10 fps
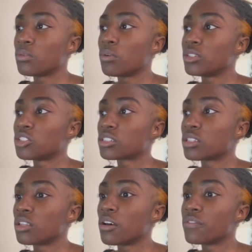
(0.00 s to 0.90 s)
Oh, I just
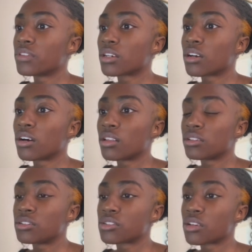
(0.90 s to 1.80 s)
love the
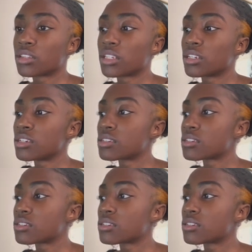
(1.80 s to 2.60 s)
colors on this.